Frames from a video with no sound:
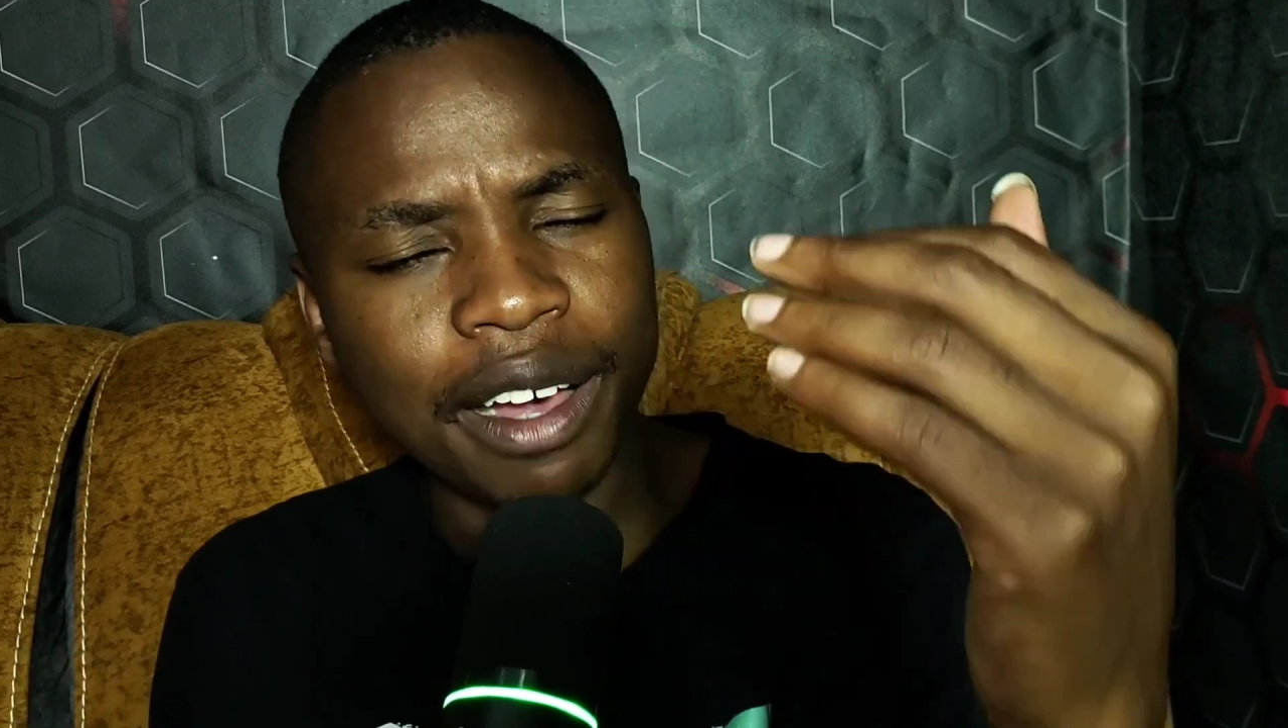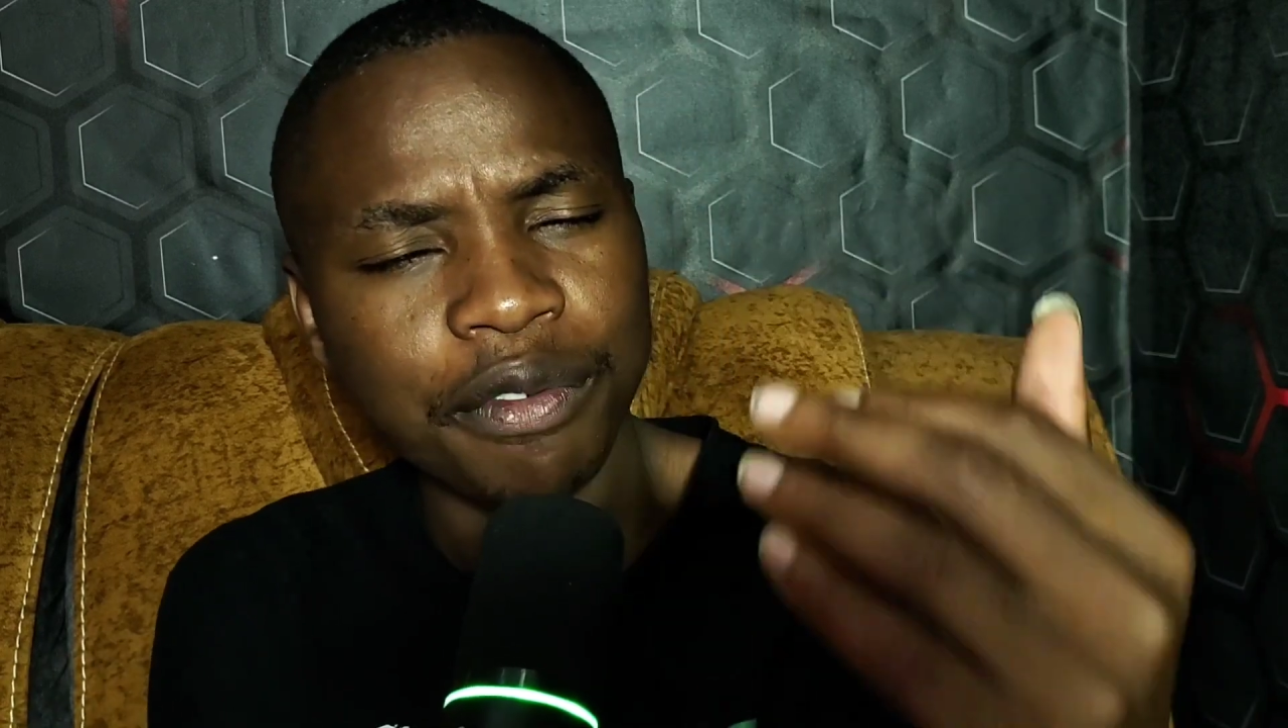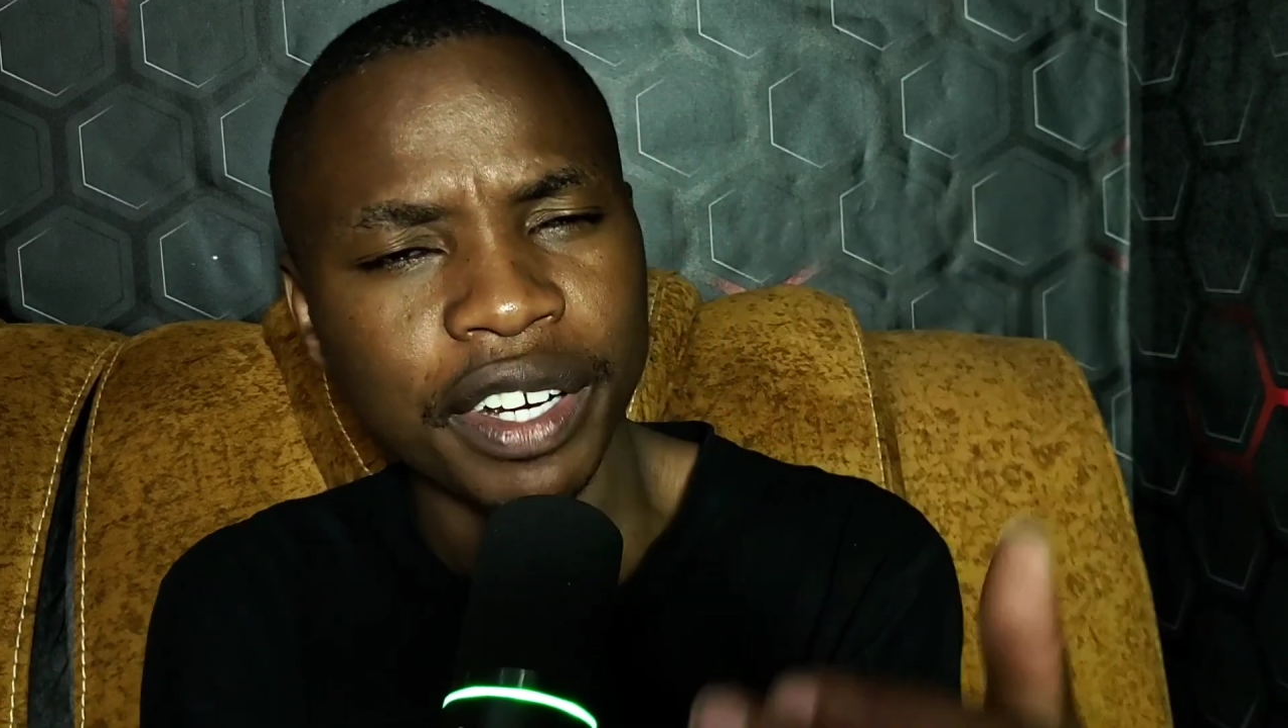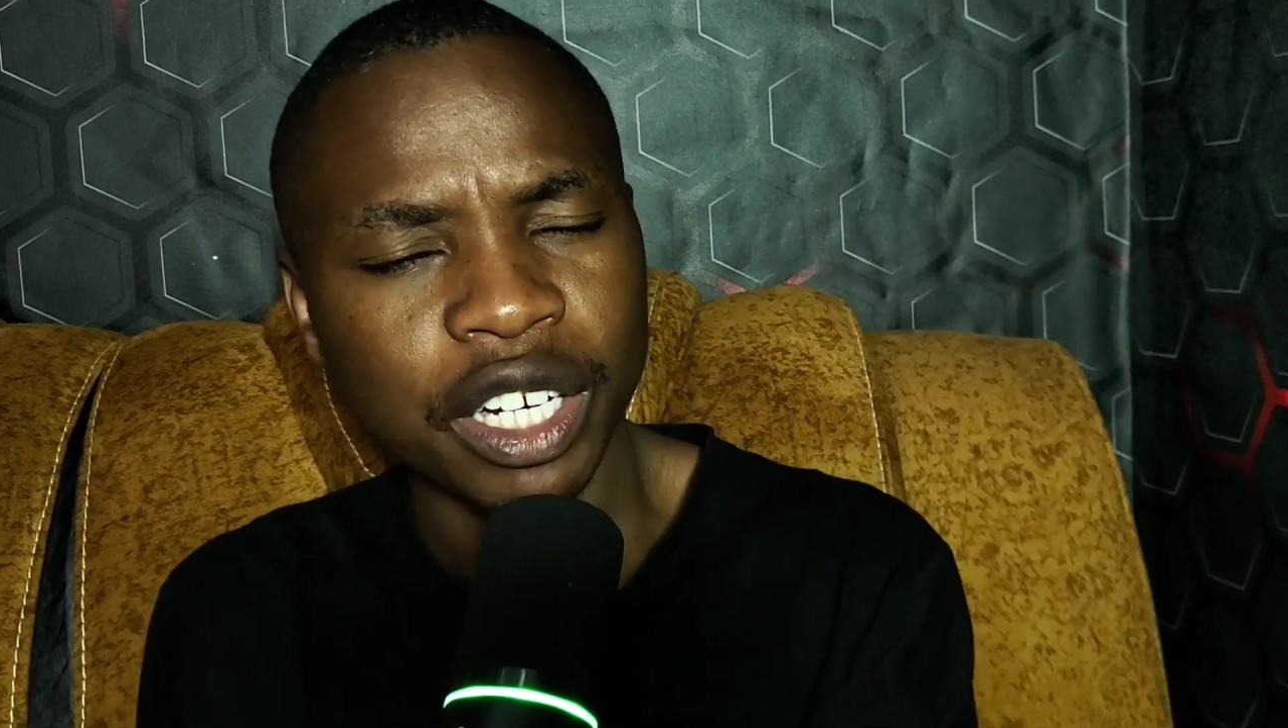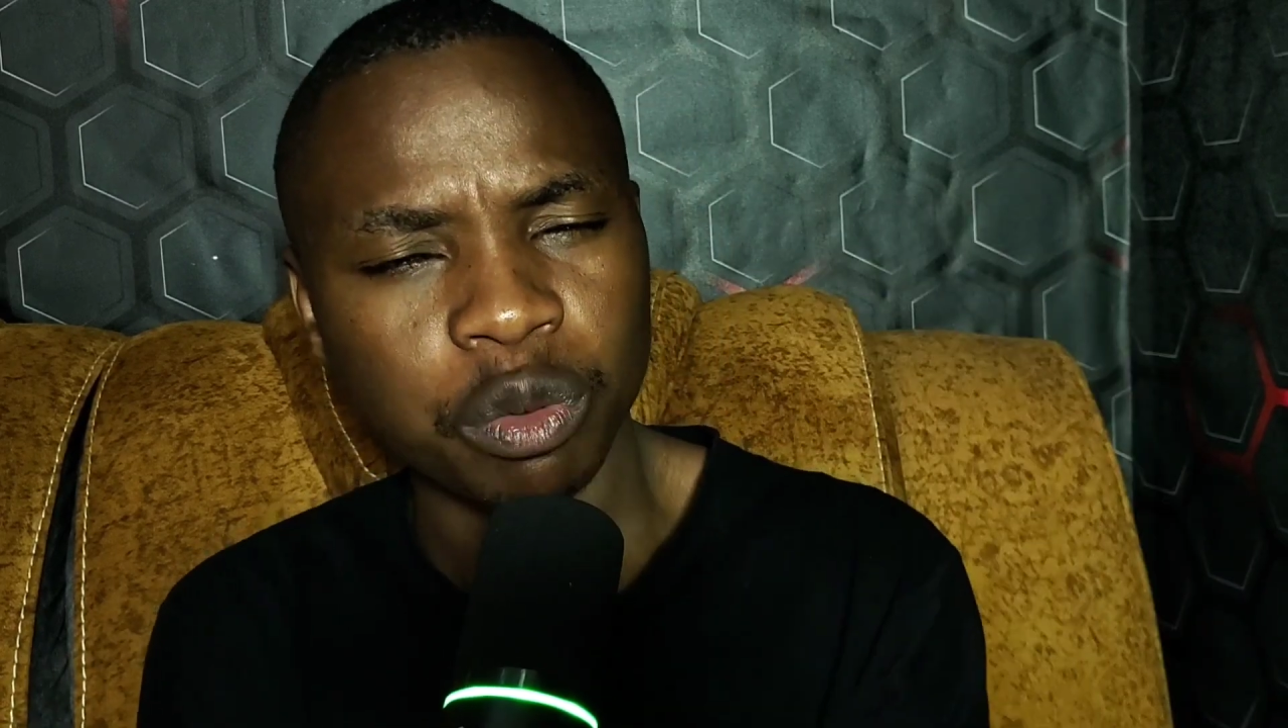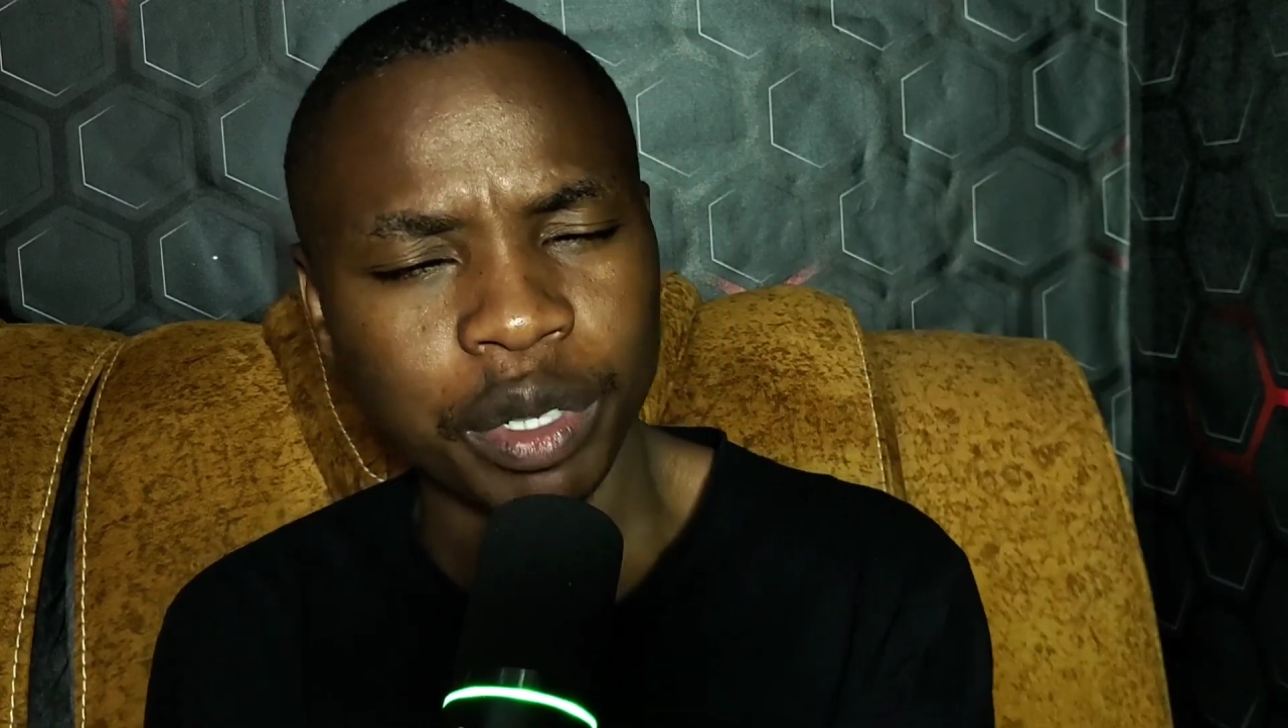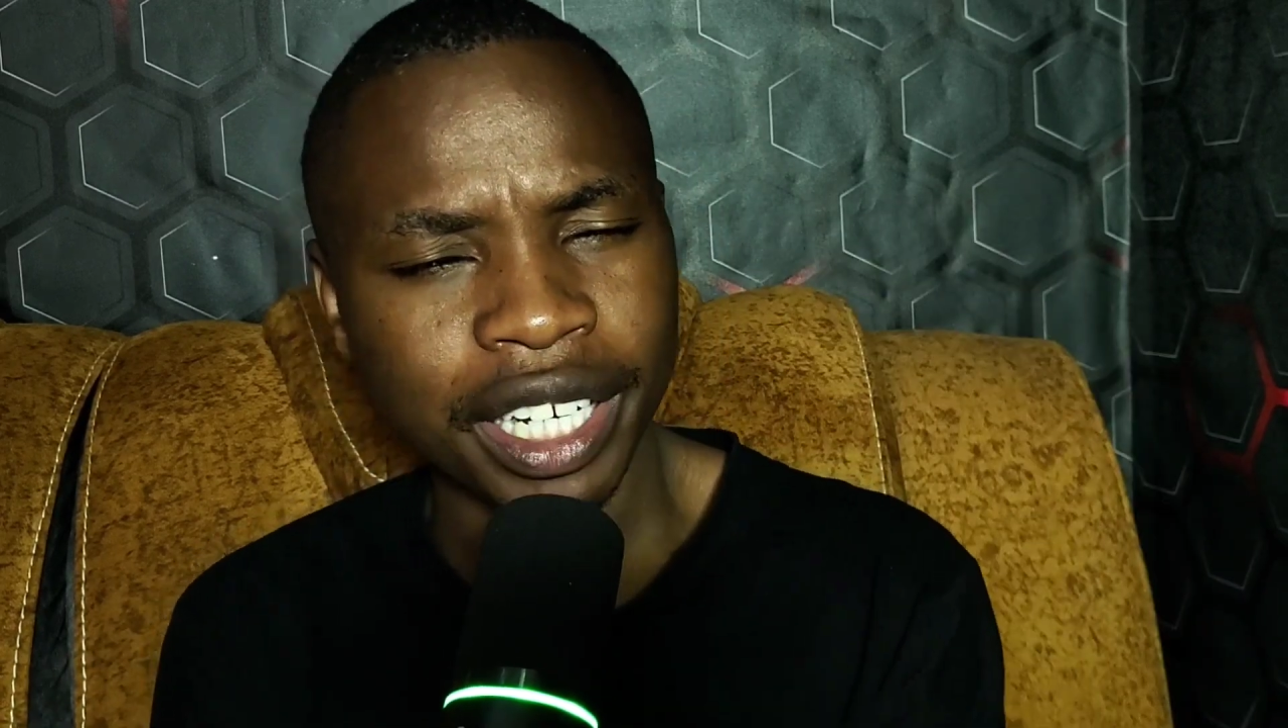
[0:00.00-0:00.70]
Africa to be